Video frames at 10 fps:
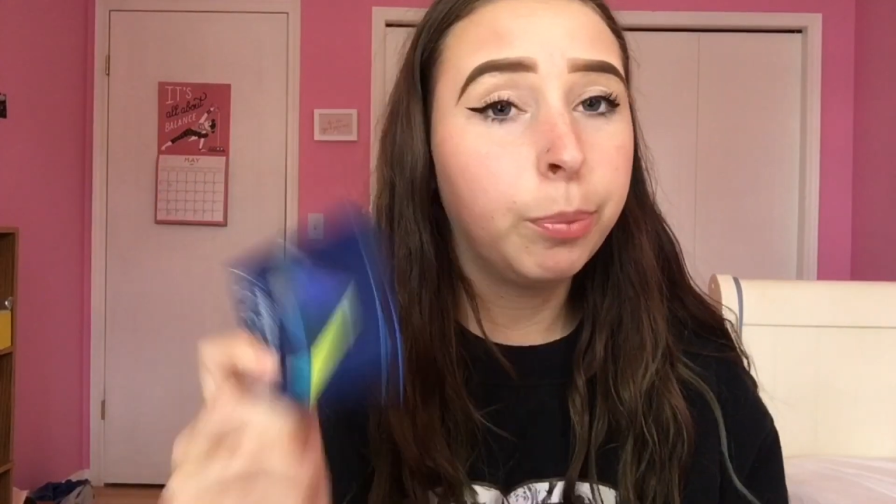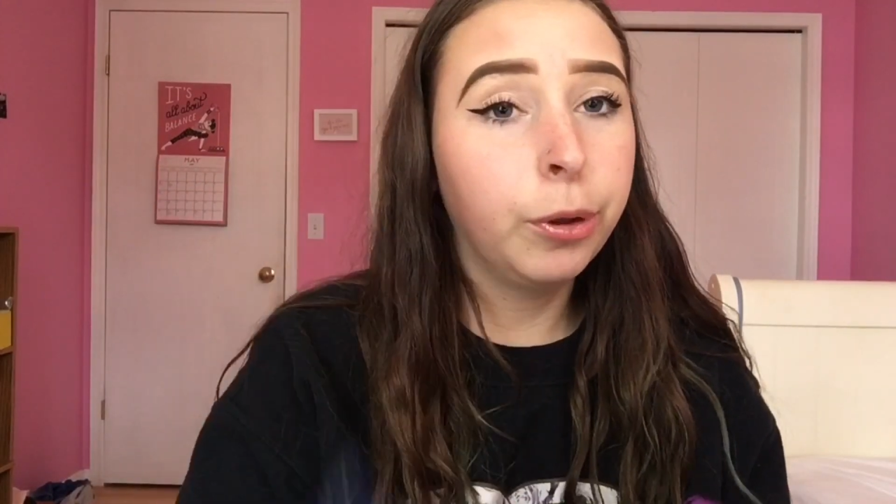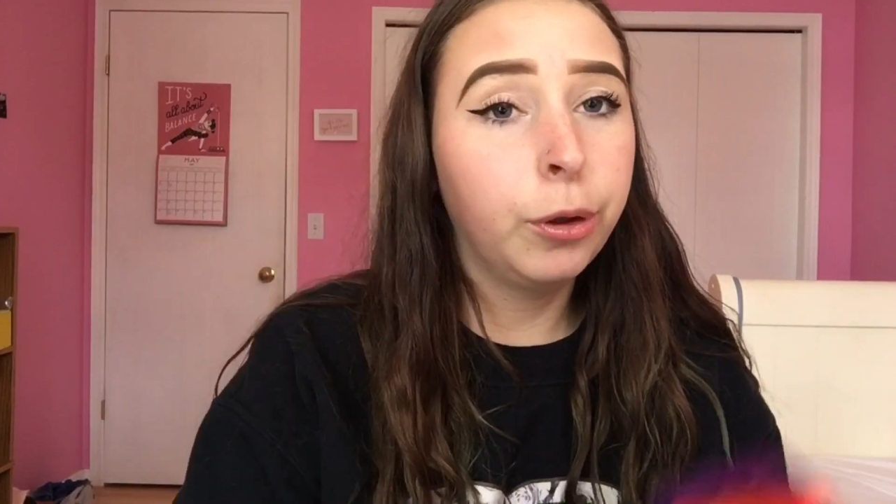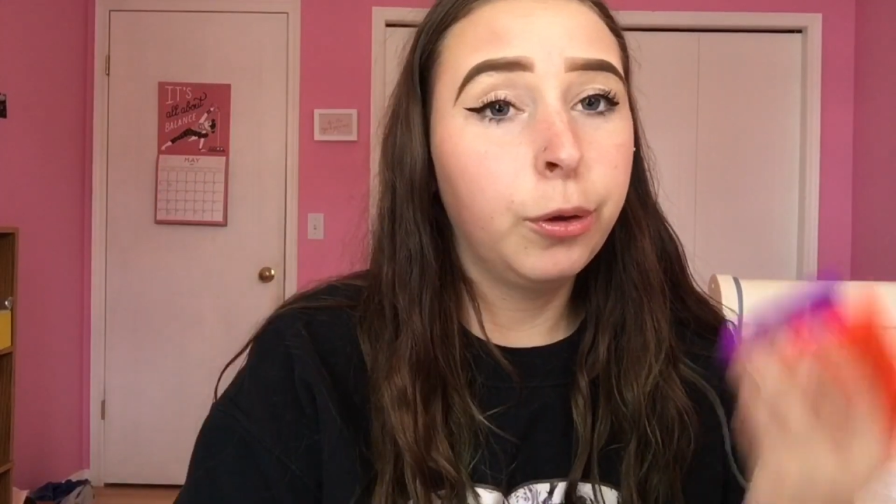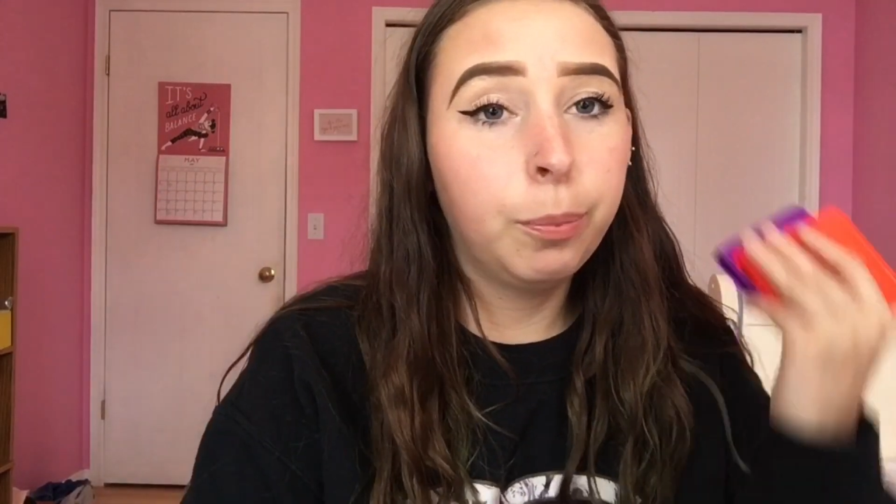
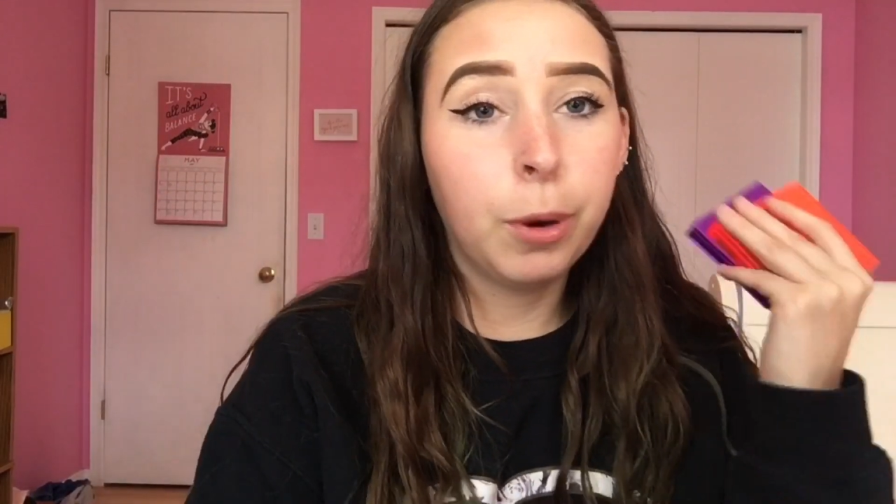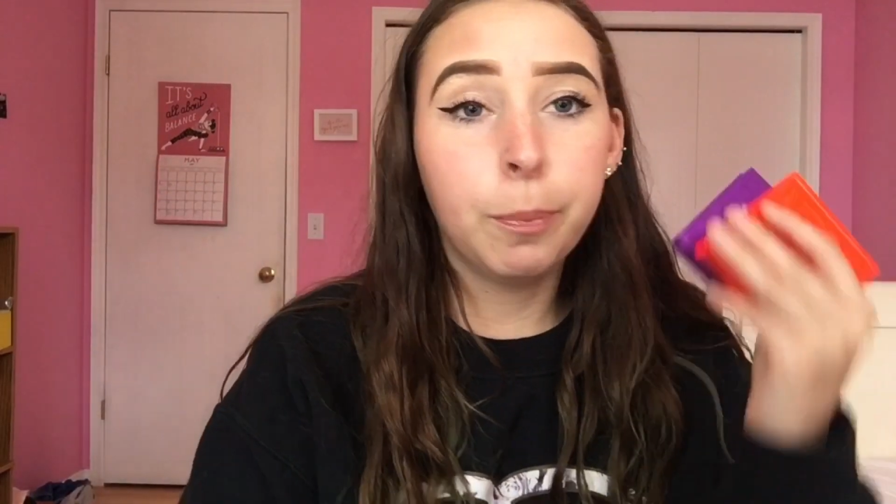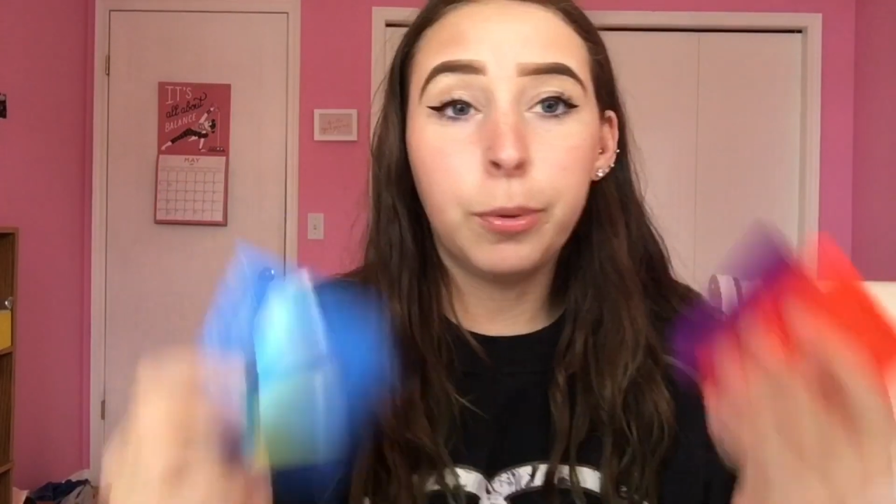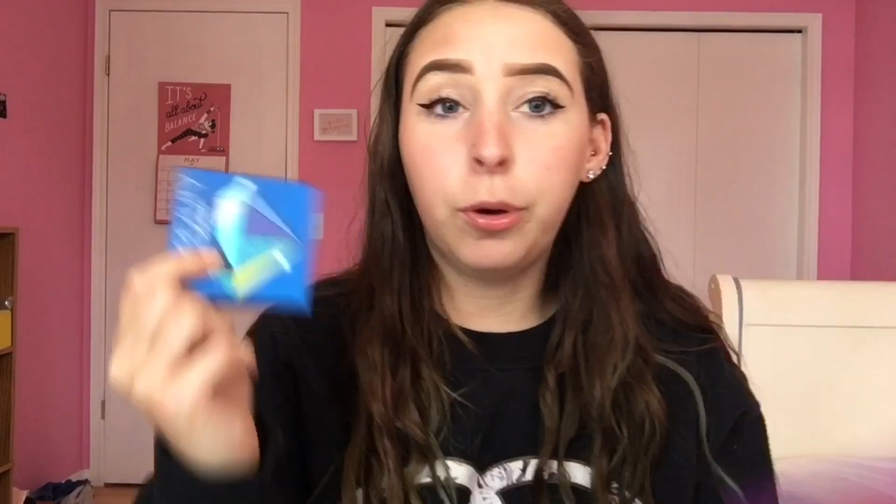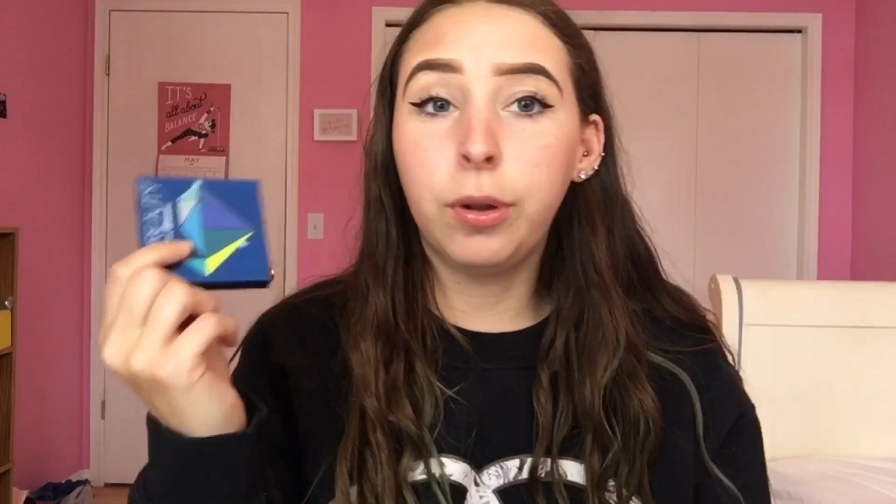Blue,
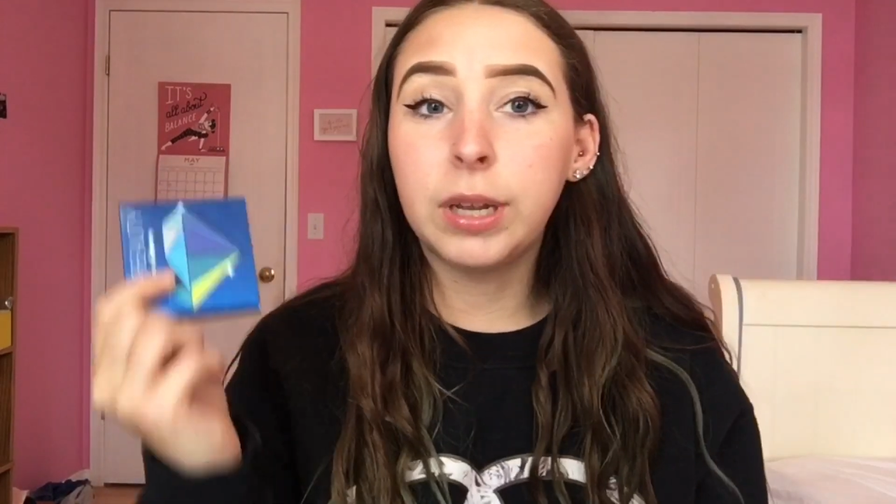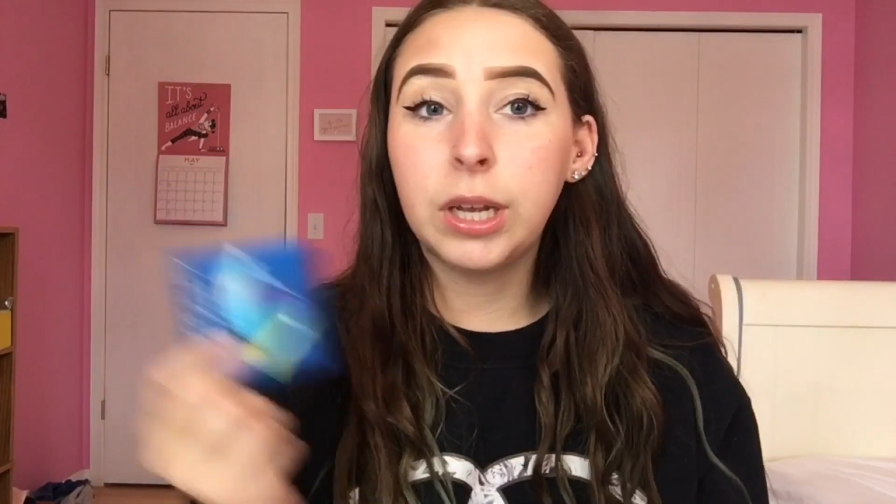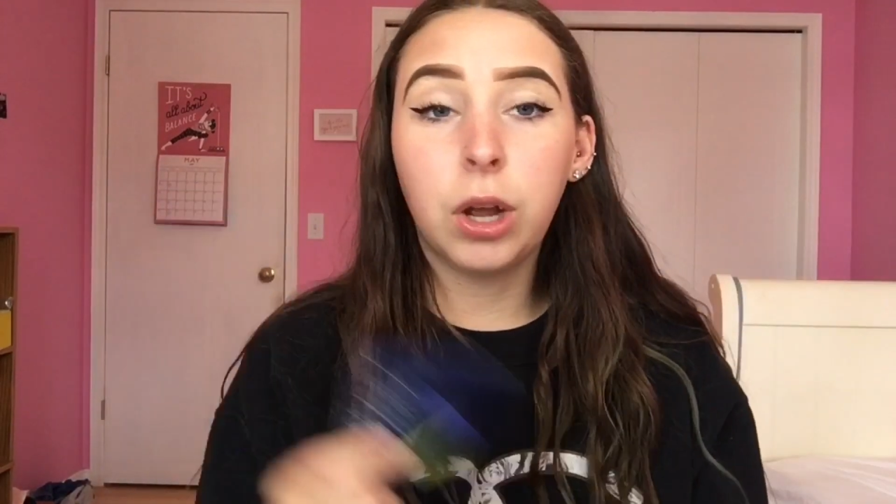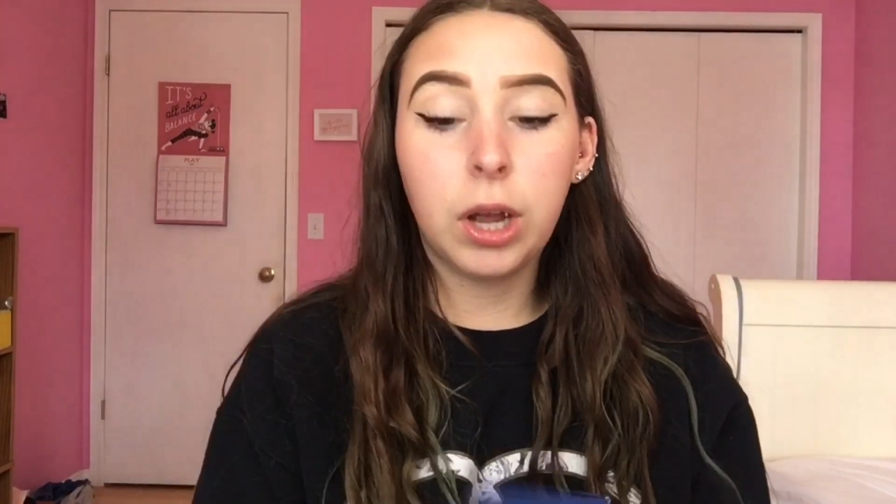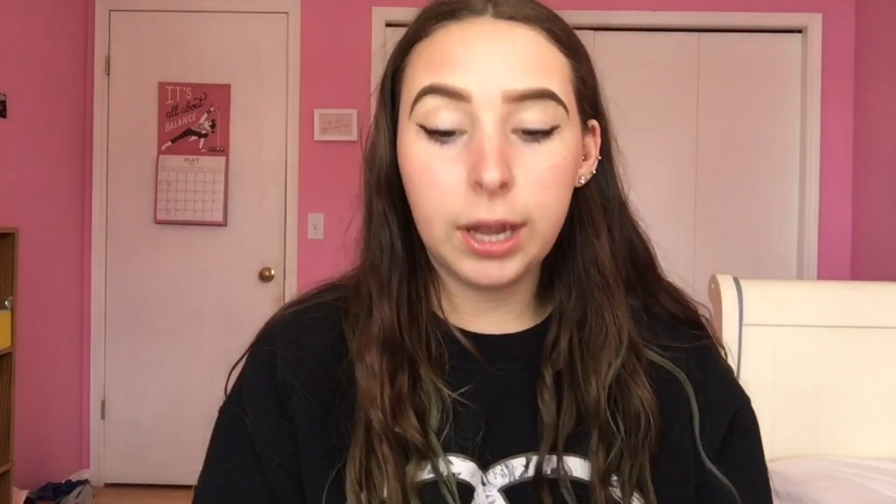purple,
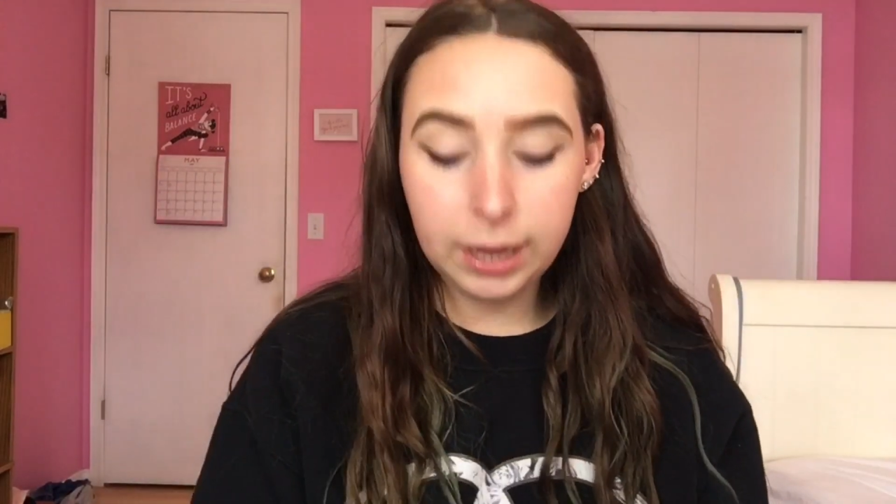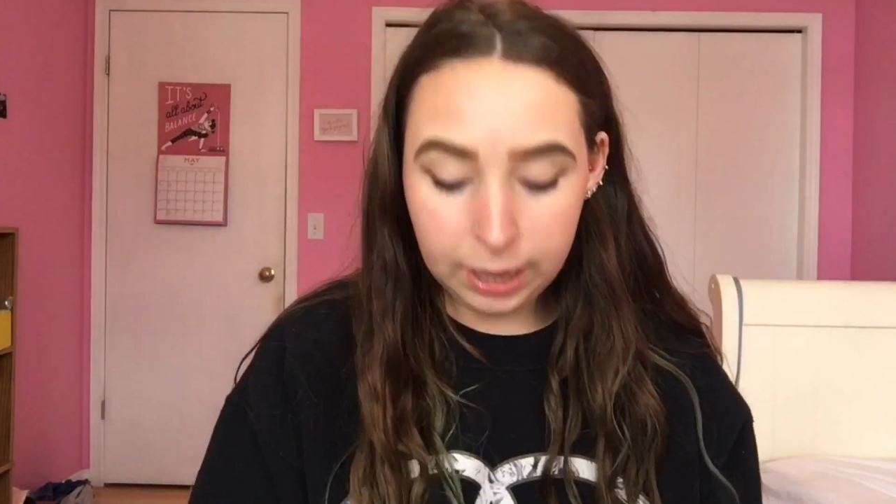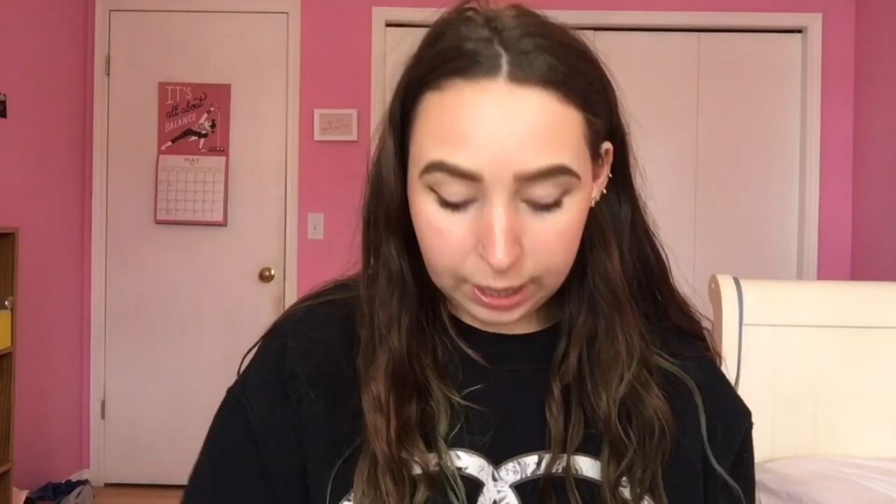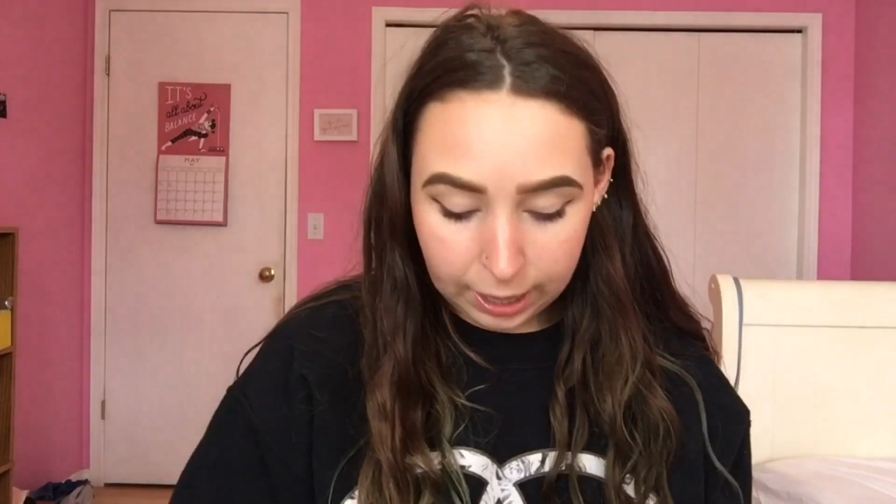neon.